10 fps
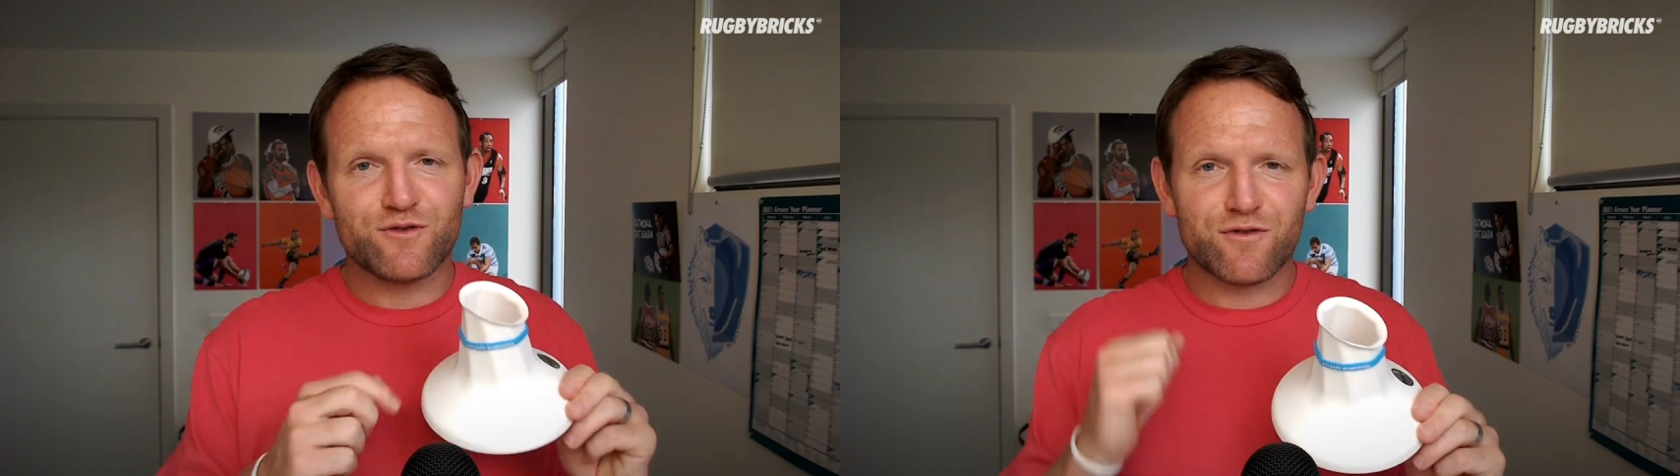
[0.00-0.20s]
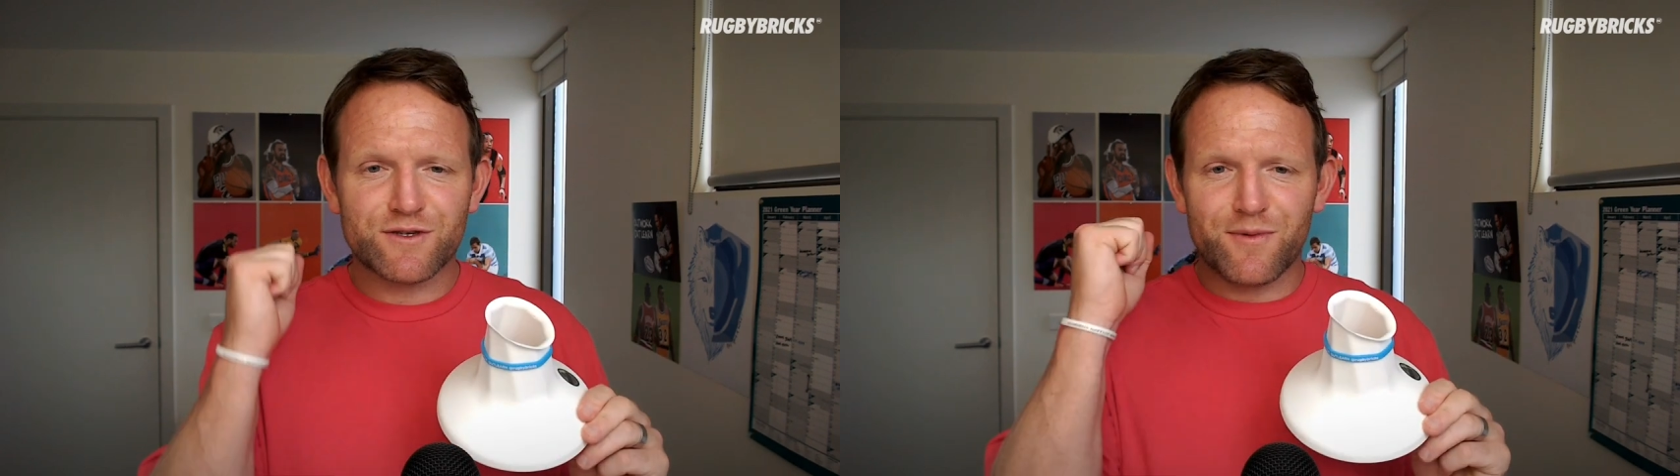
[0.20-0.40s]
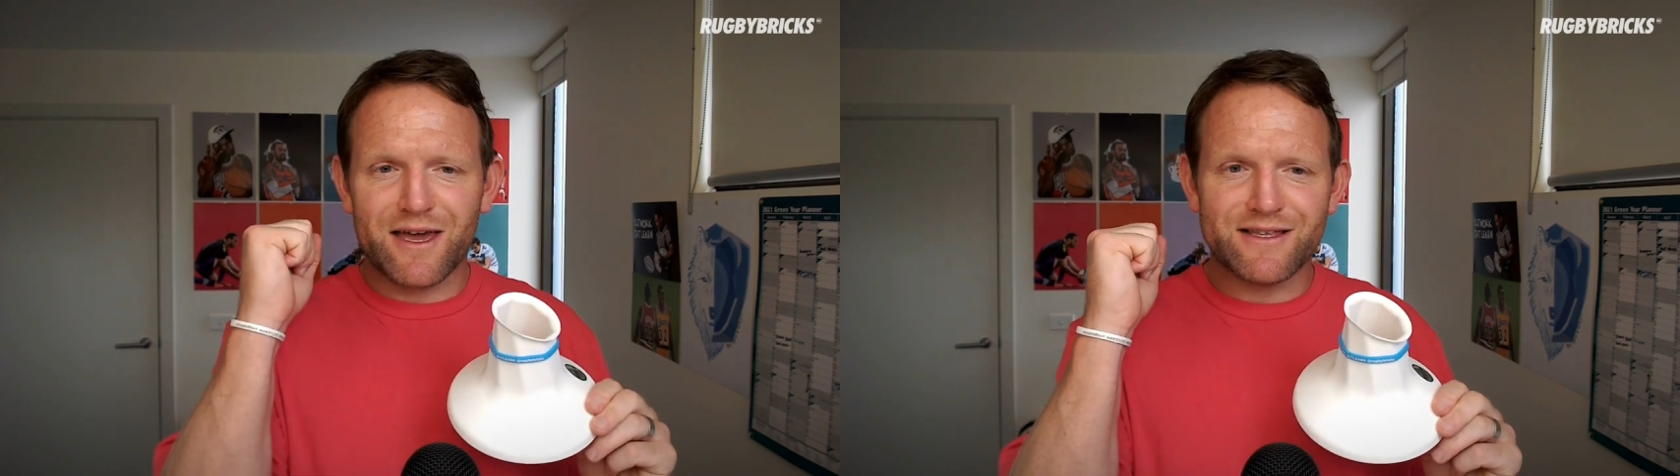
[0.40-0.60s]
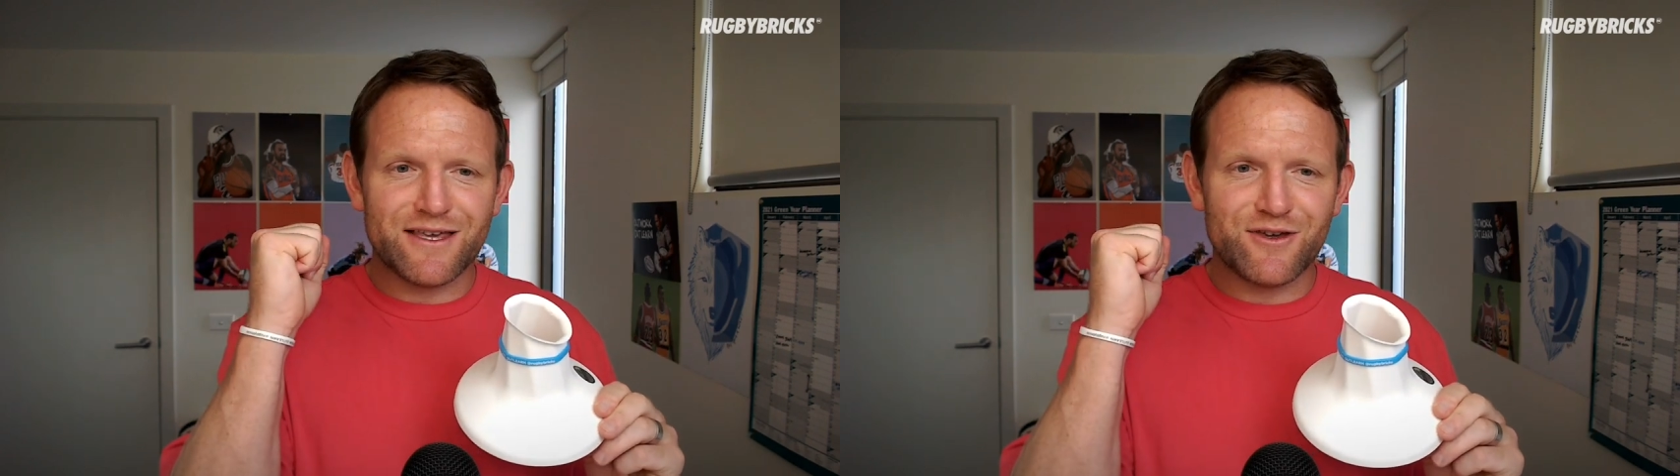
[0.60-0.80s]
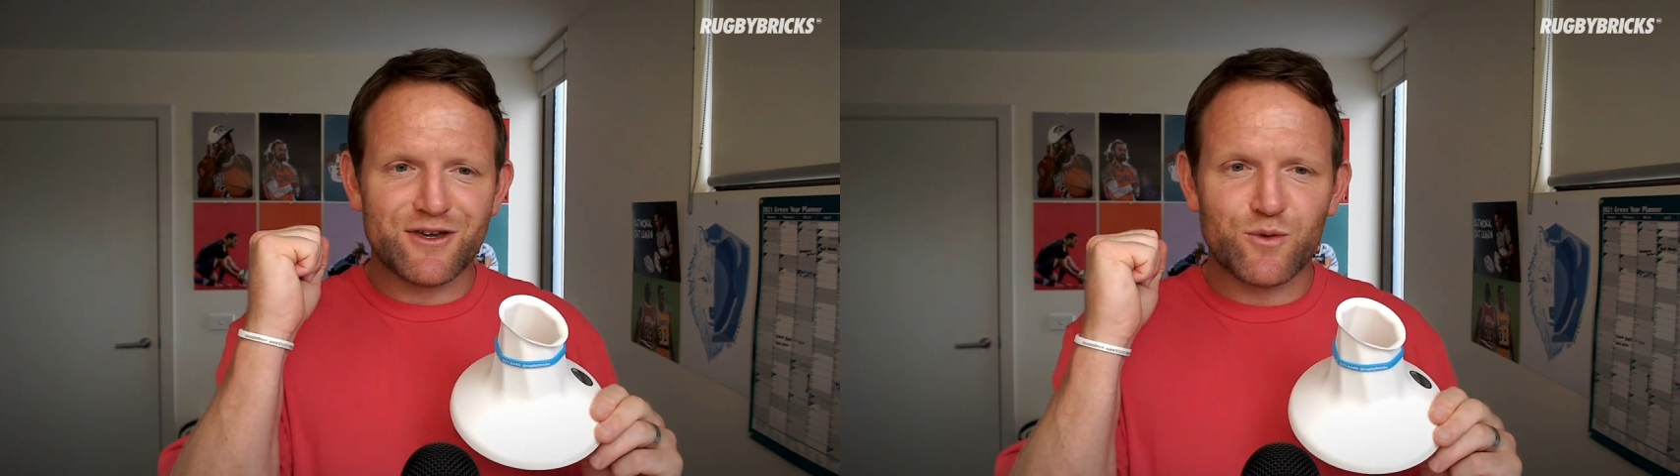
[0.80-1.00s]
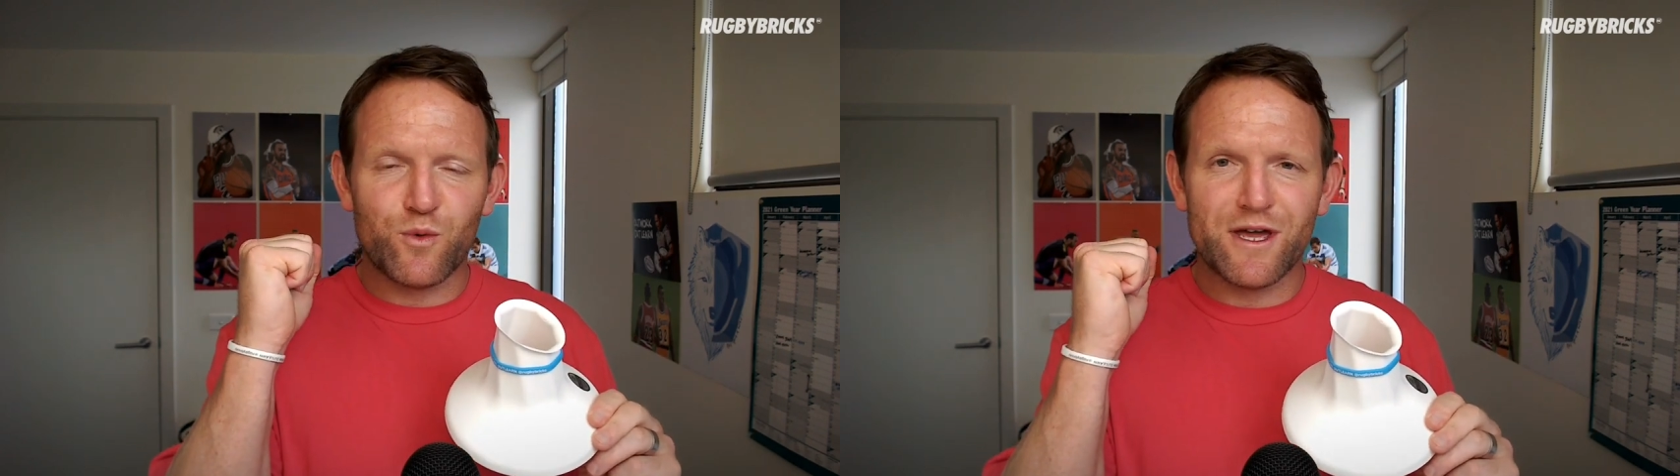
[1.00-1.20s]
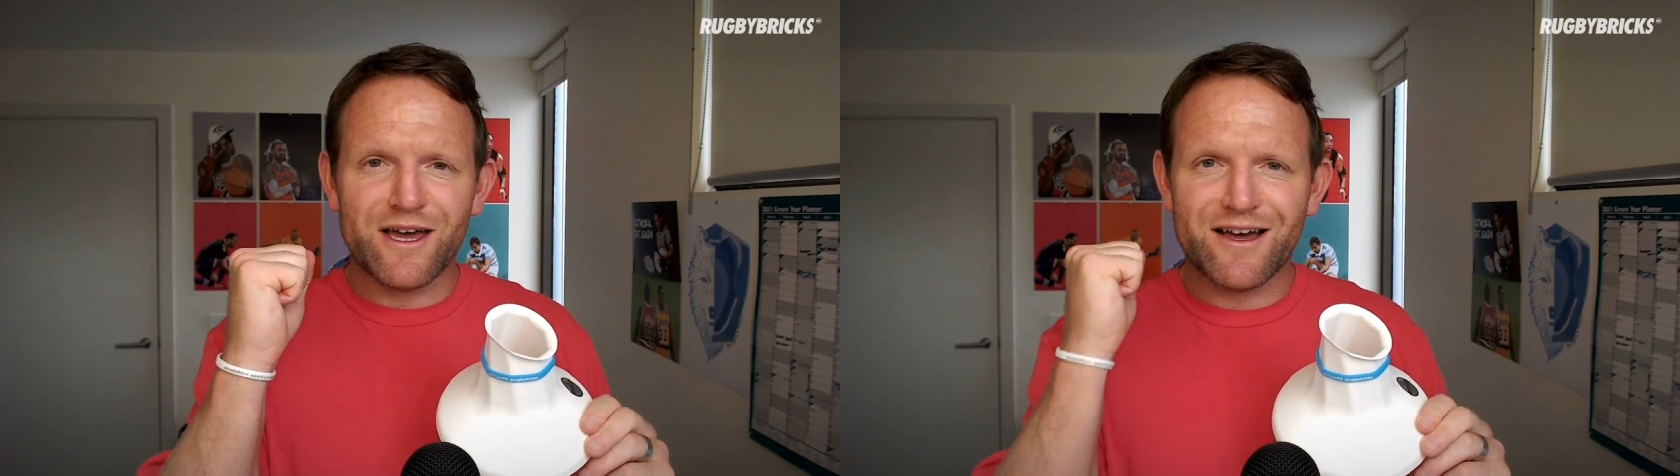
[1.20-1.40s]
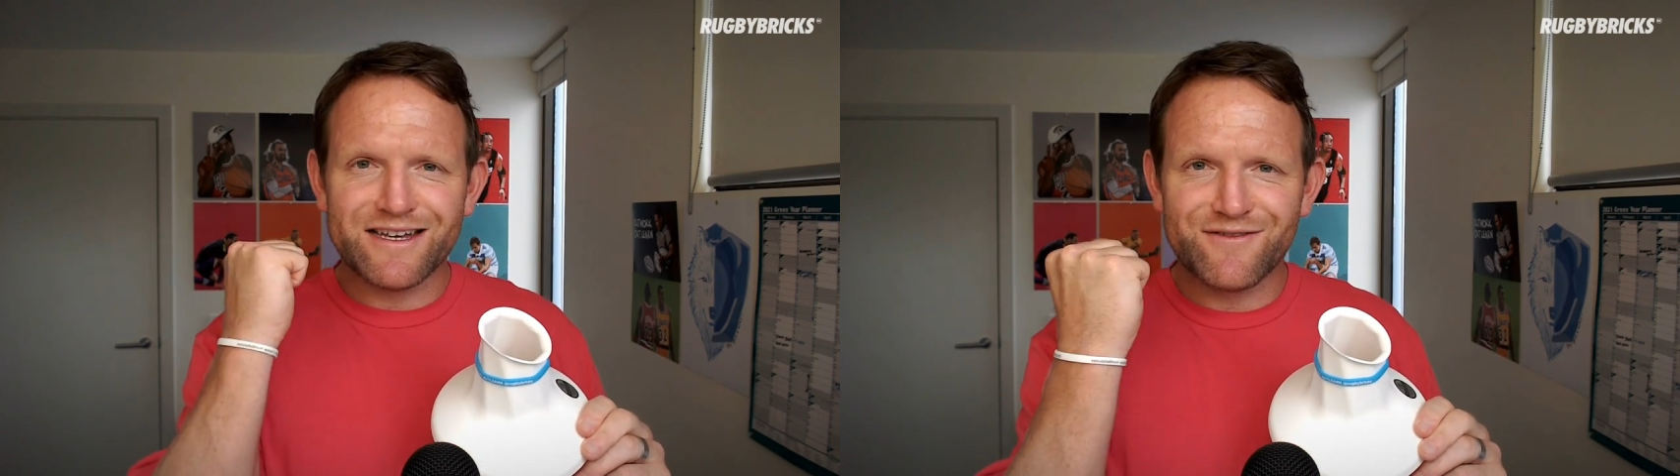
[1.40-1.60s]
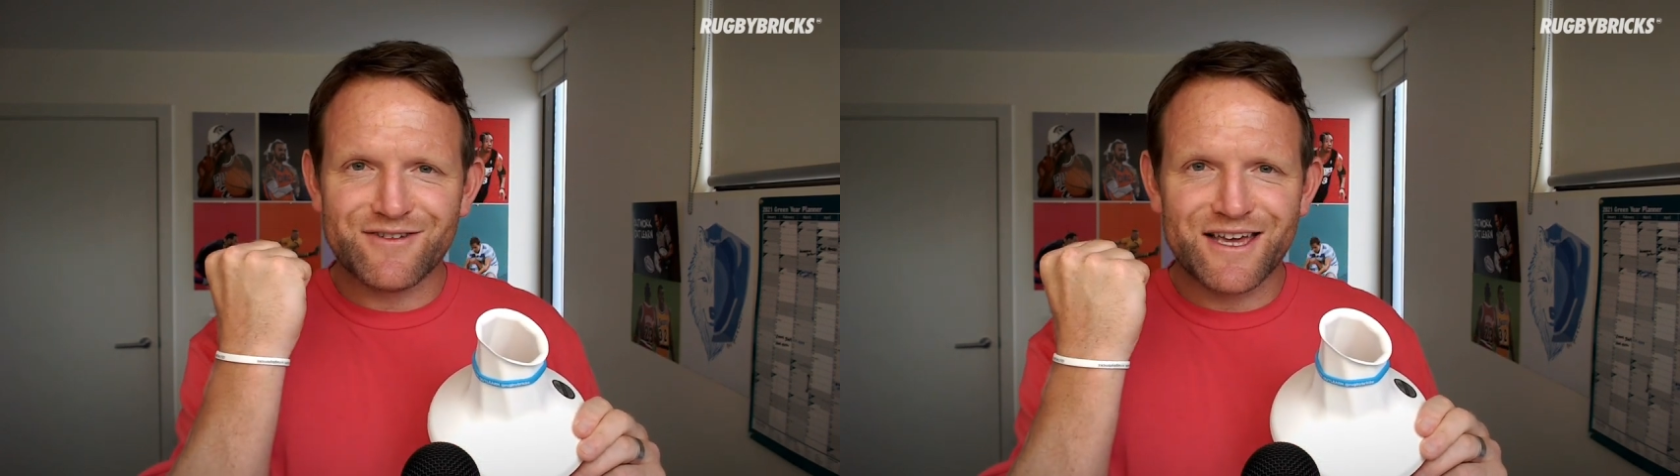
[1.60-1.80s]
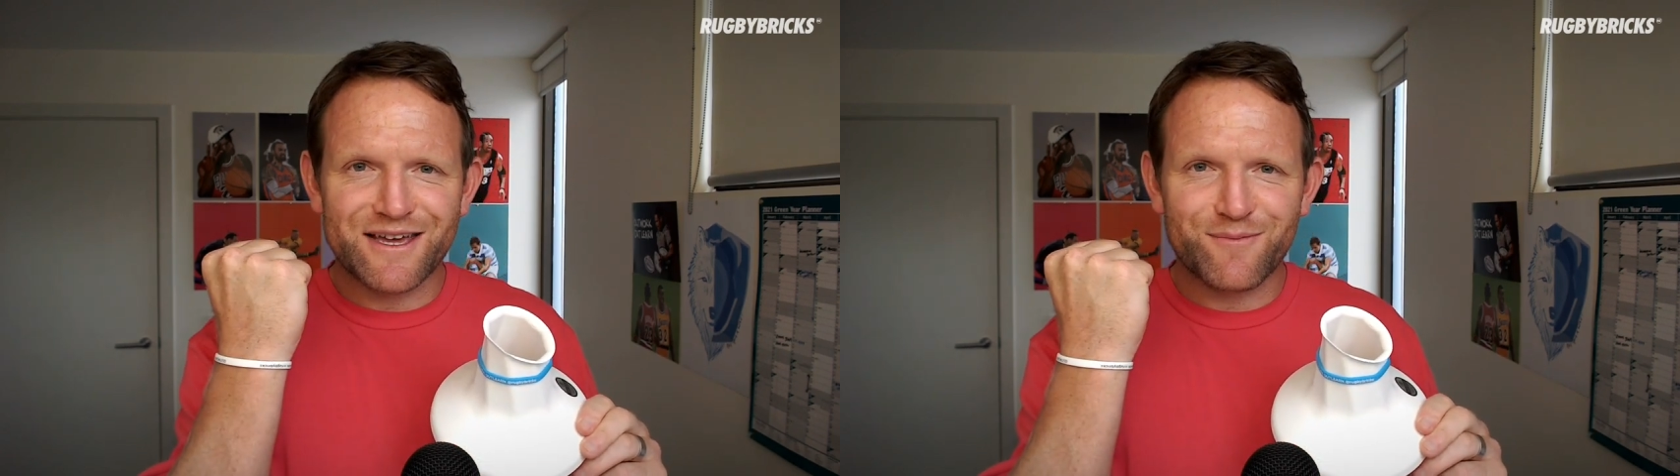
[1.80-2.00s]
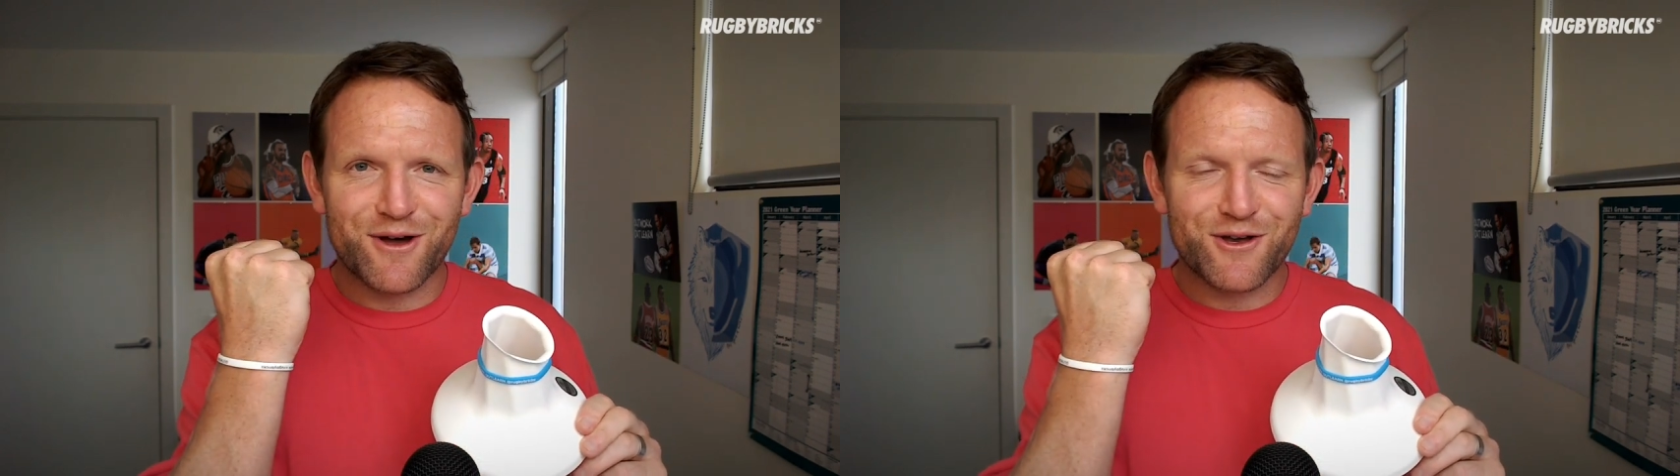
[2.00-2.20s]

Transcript: wristbands that you can wear. I never take mine